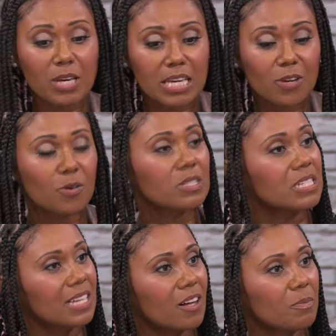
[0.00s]
he called to
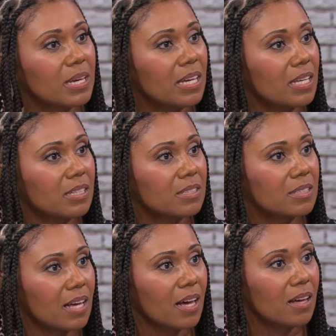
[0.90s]
tell me
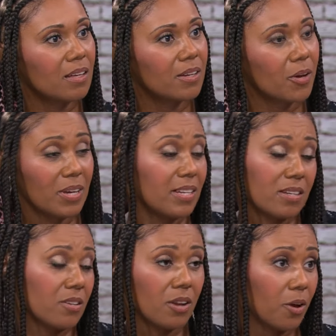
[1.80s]
that, you know, he
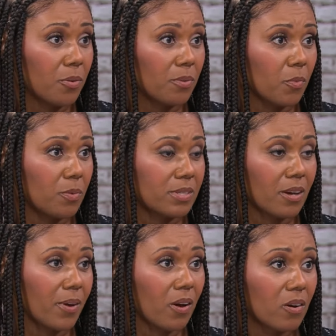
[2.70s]
didn't know that what was
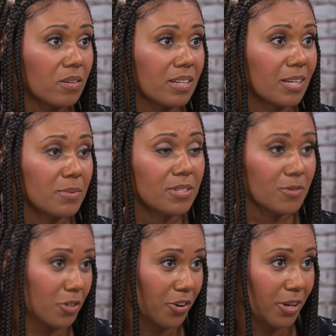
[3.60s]
going on and he was so
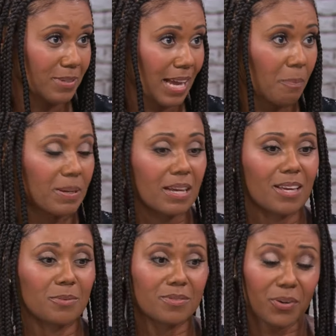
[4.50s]
sorry it was happening.
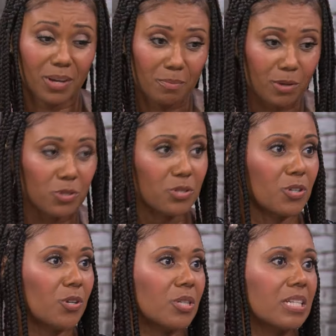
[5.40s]
He was very
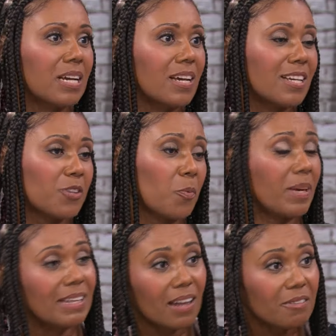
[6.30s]
emotional and he told
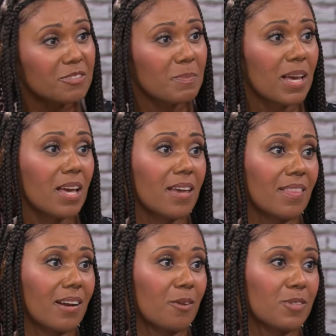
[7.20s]
me he loved me and
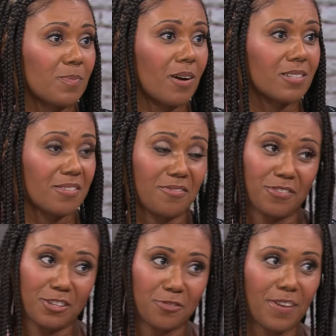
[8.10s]
that I was part mm. of the
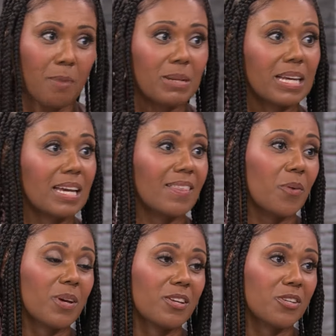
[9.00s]
Frasier family and they
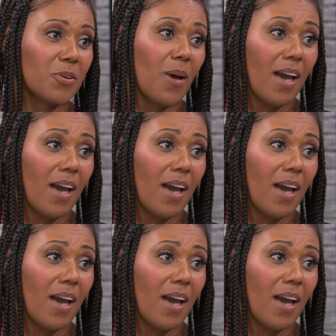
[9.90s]
were gonna do